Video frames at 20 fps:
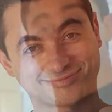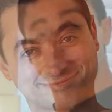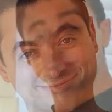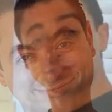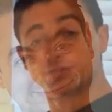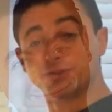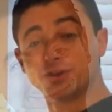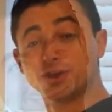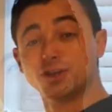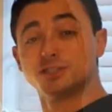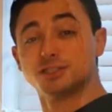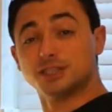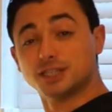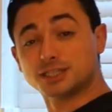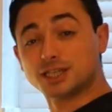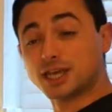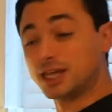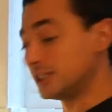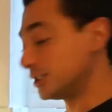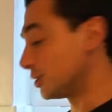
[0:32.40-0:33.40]
first, let's
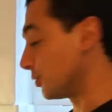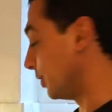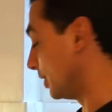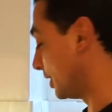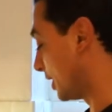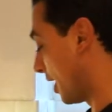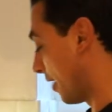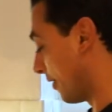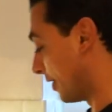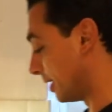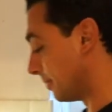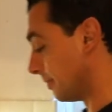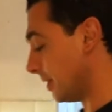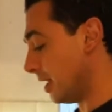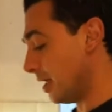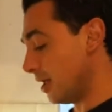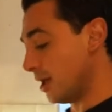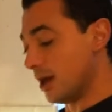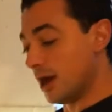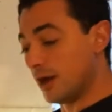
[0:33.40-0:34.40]
get the squid going.
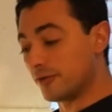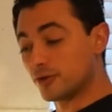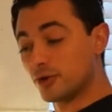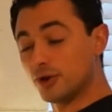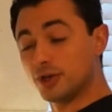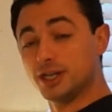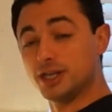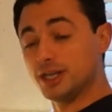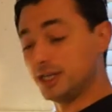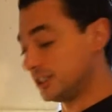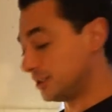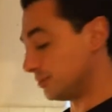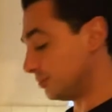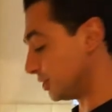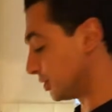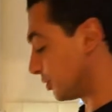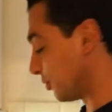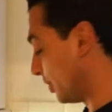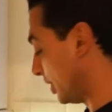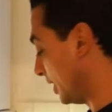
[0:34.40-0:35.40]
I've got in here some
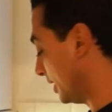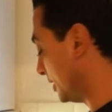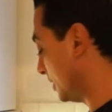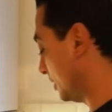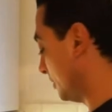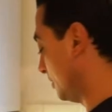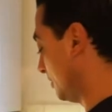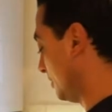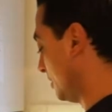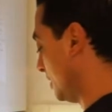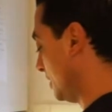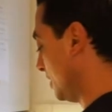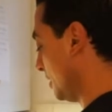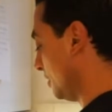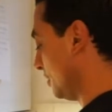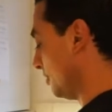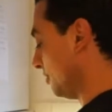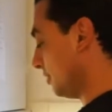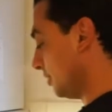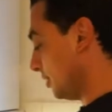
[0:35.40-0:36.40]
squid,
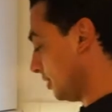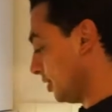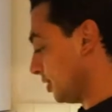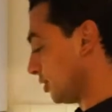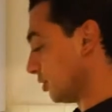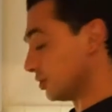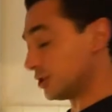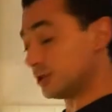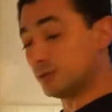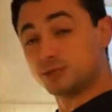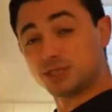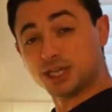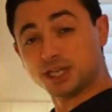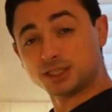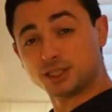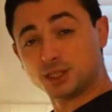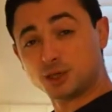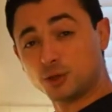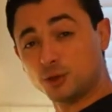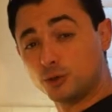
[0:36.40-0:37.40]
you've got some
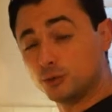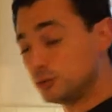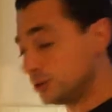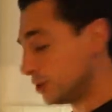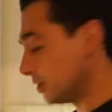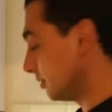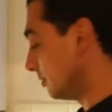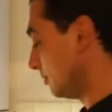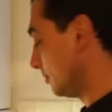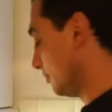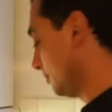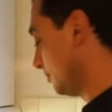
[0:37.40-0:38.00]
testicles,